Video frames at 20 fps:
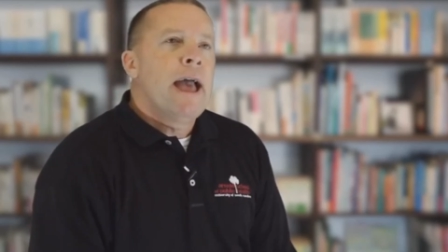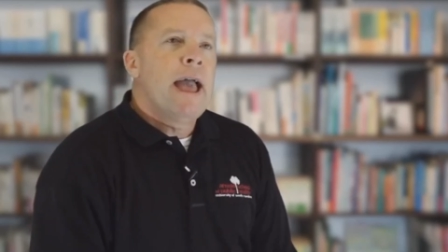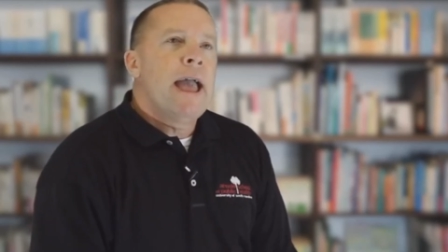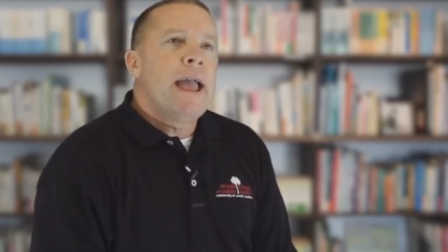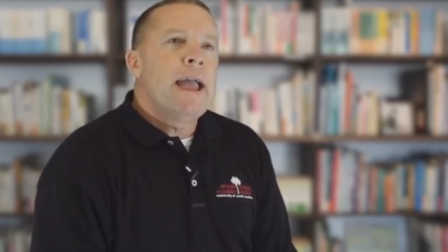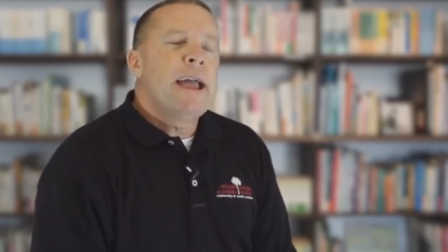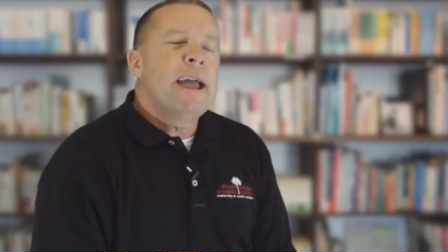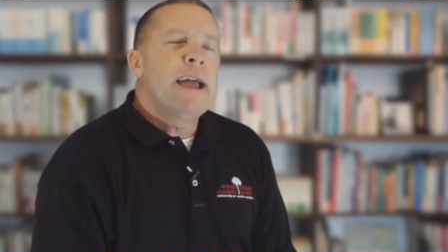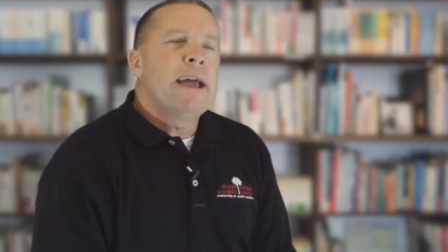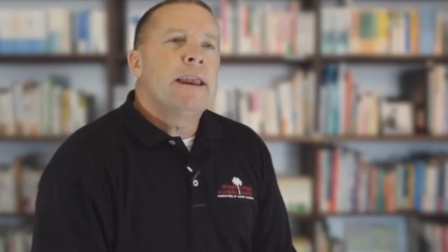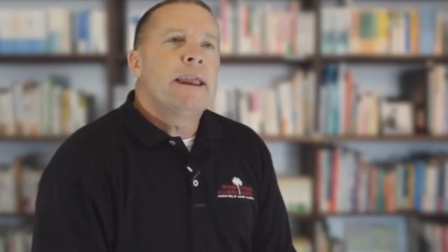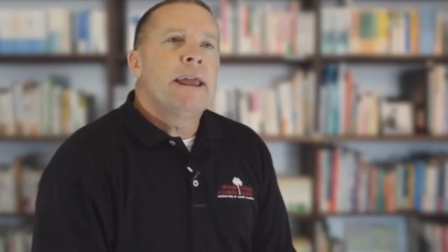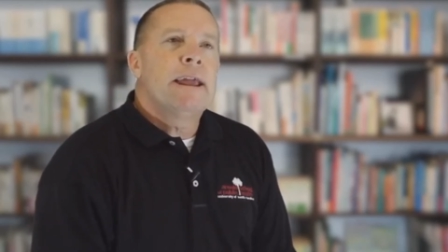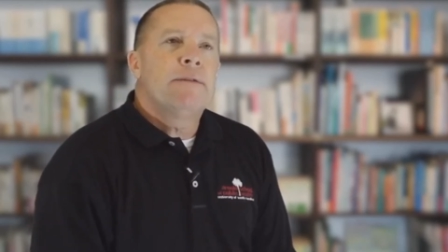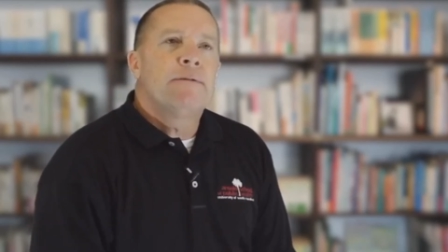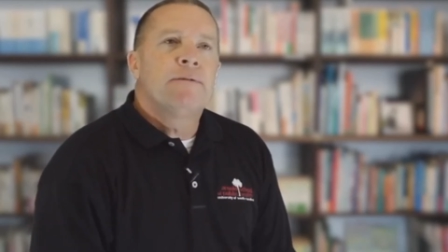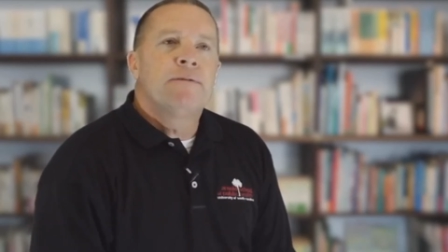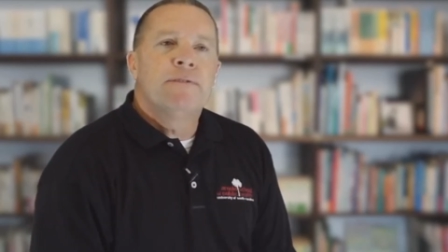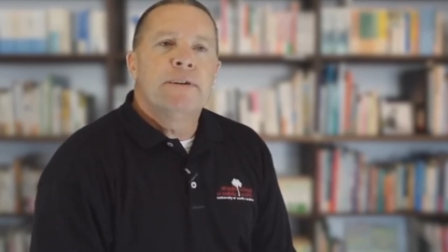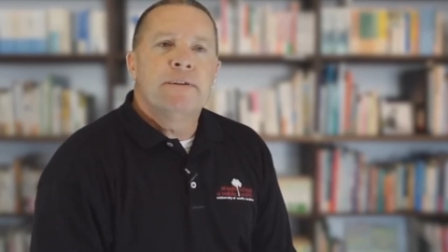And
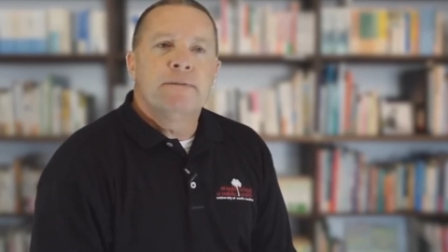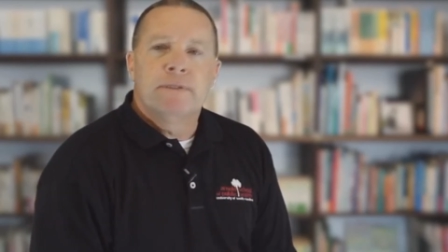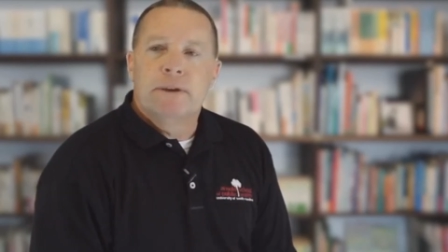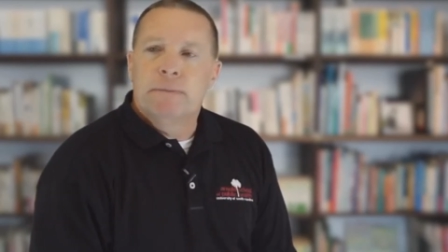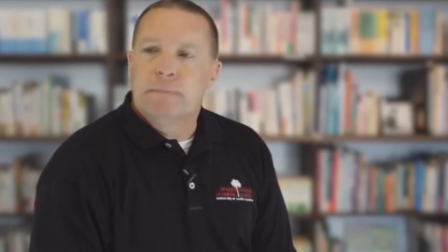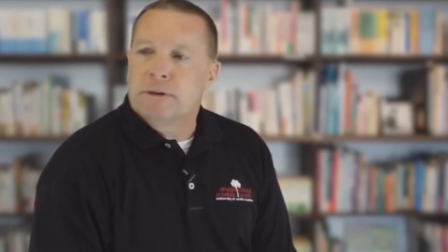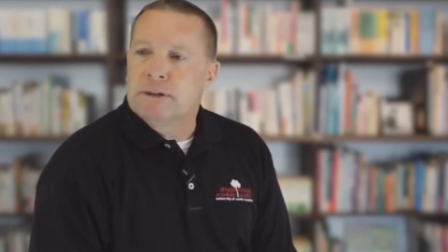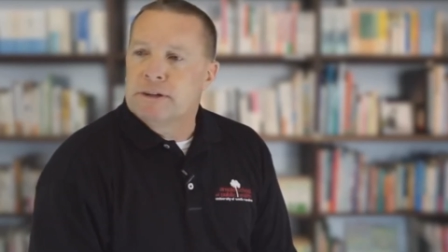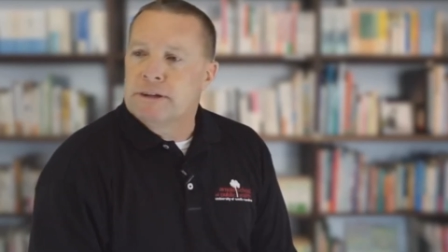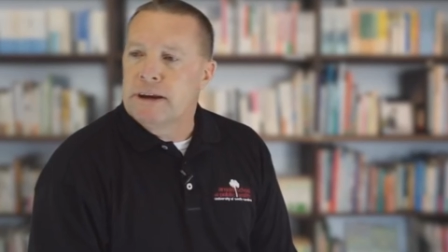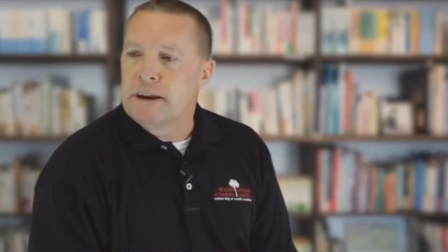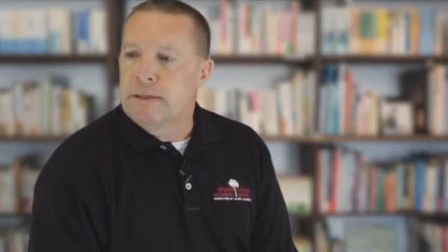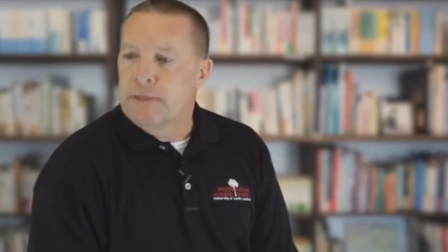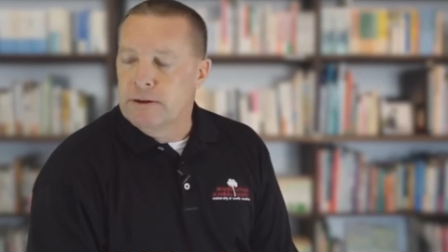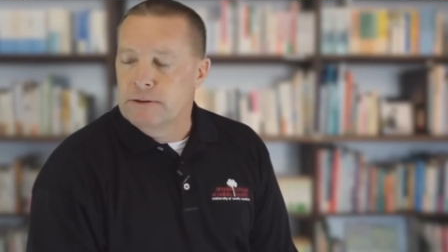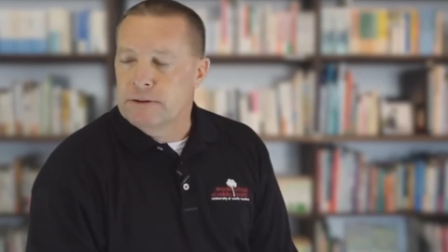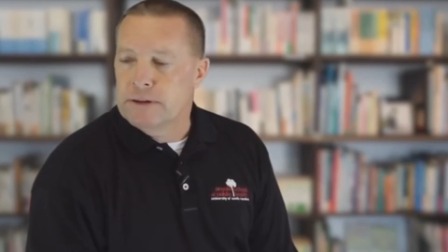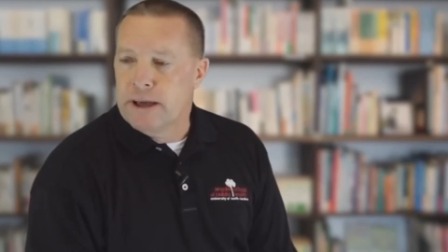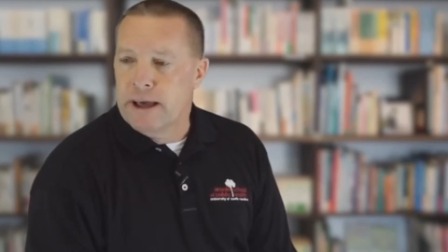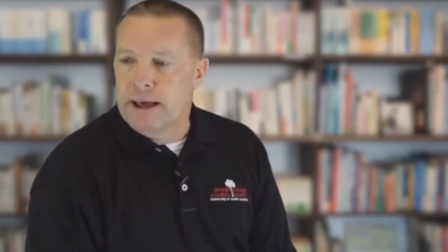in 50% of
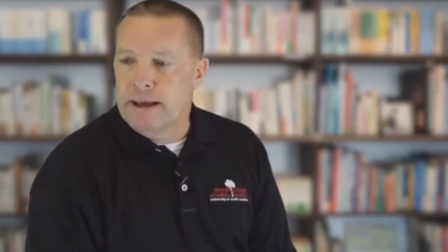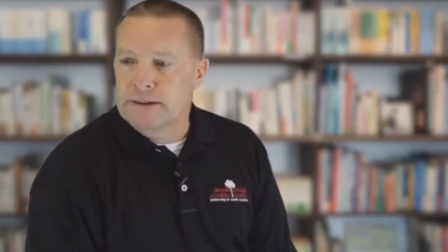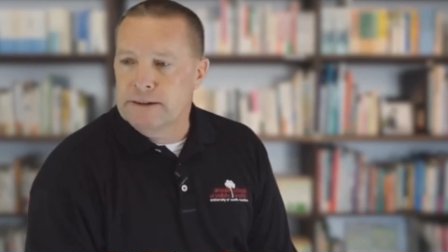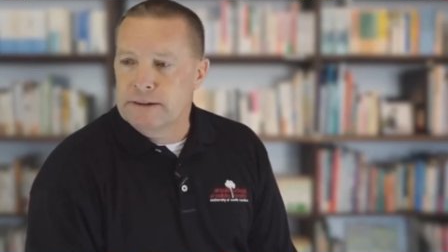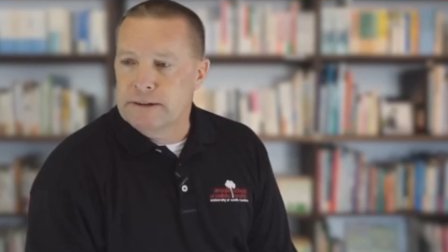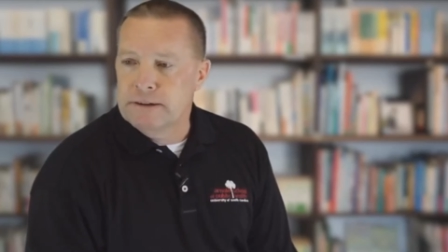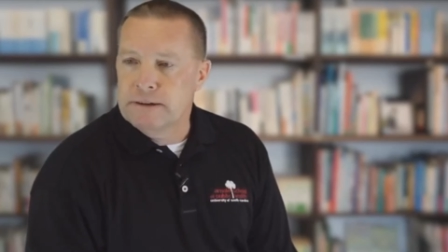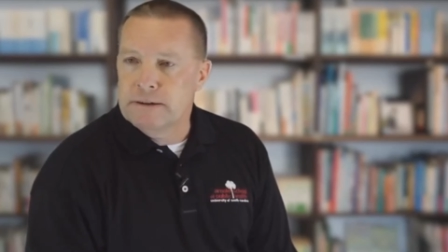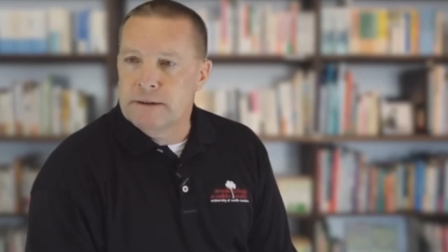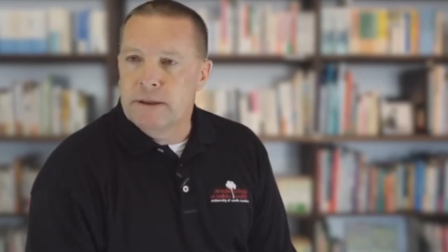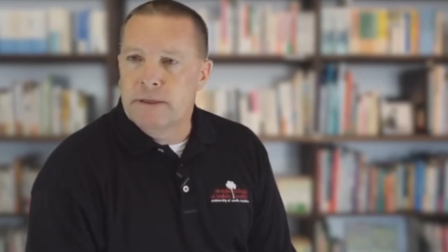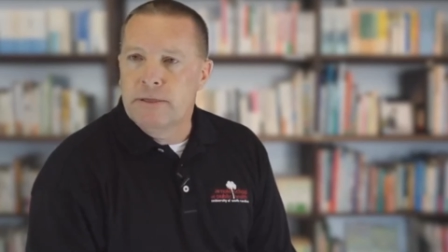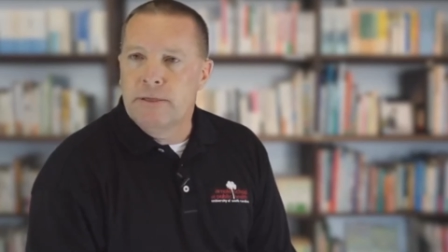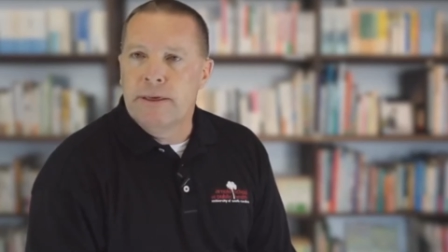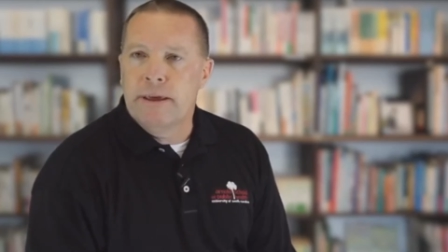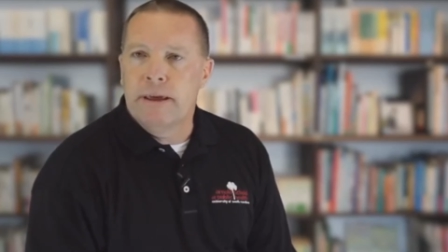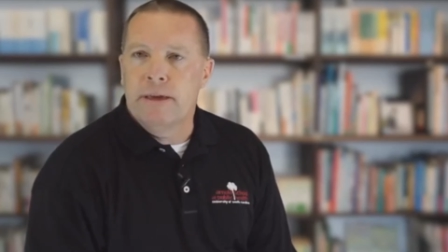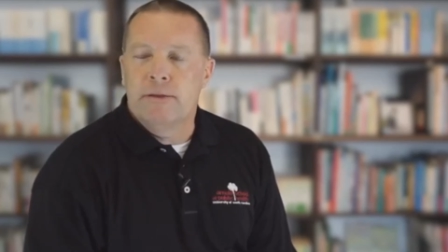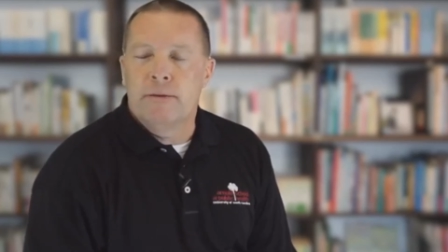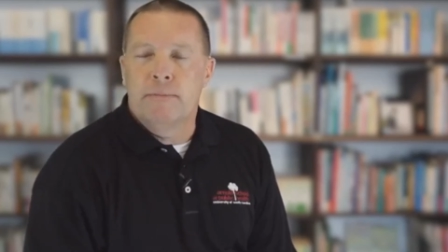those cases,
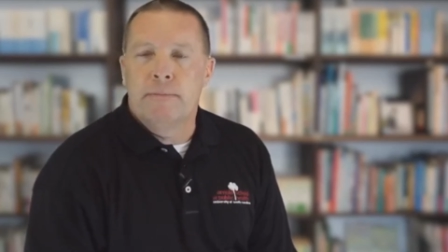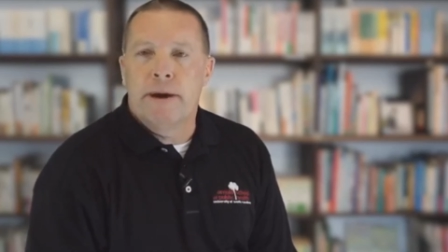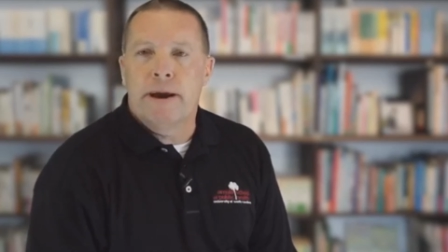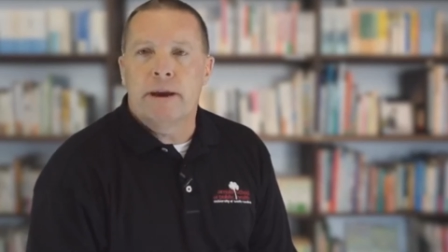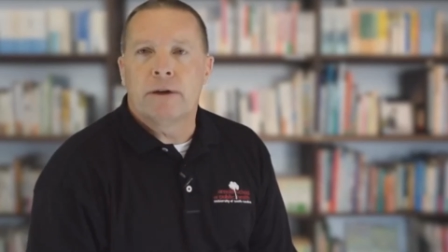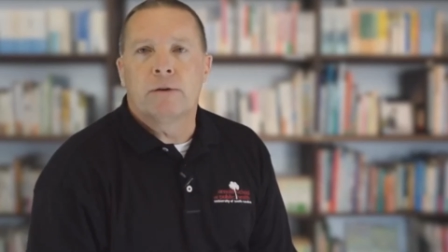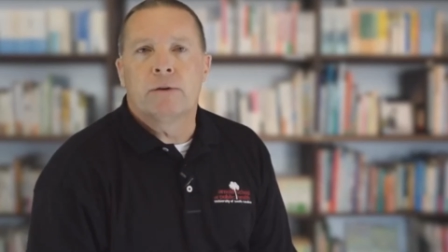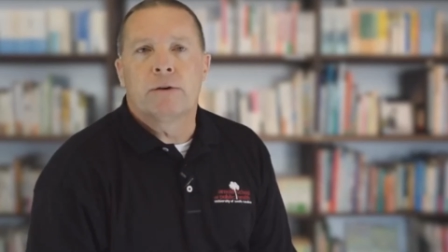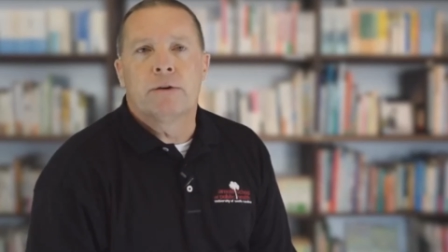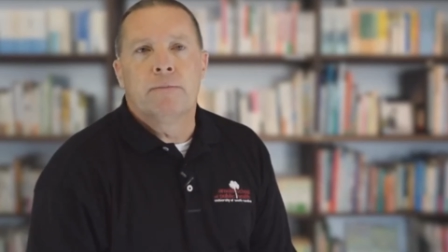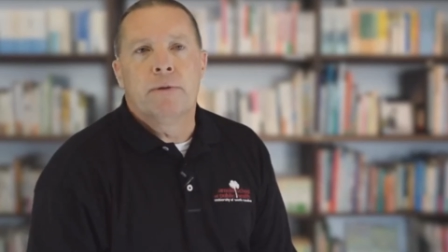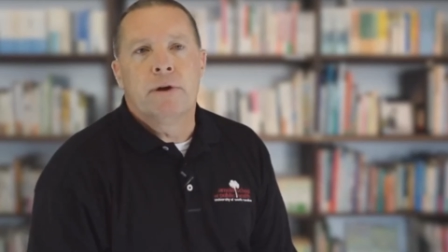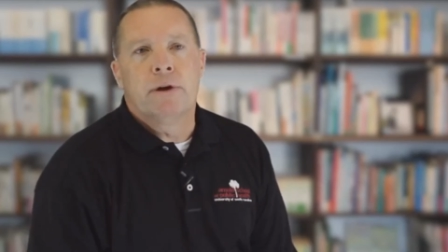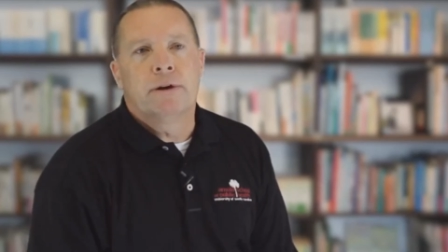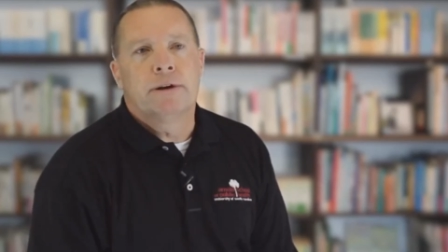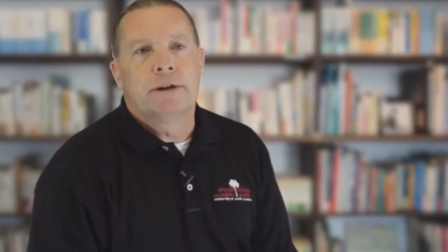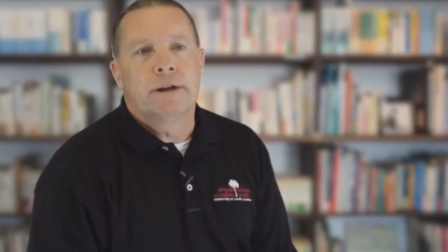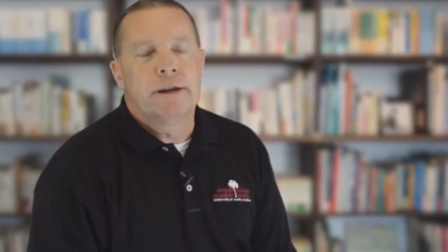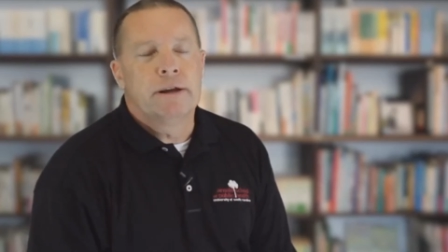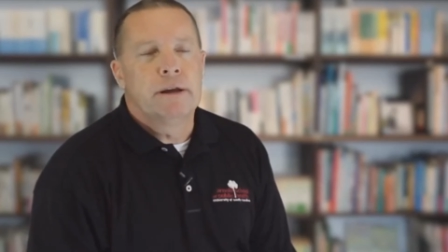the, the medical
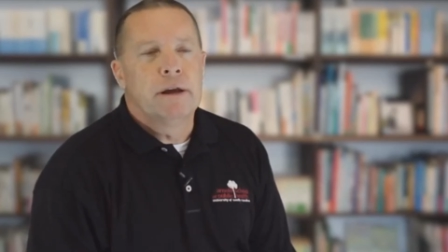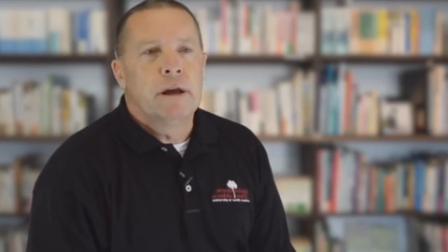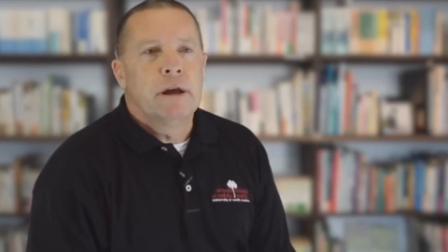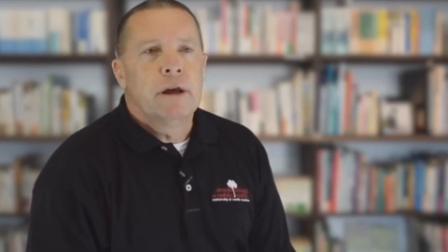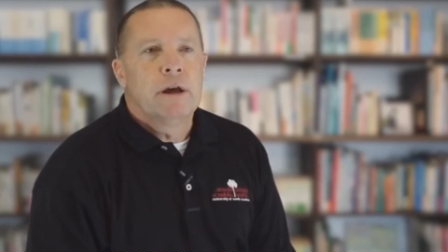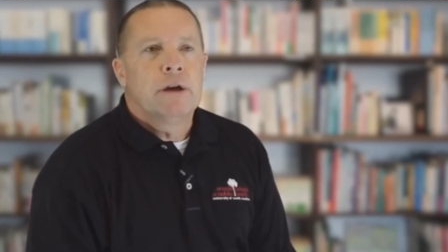community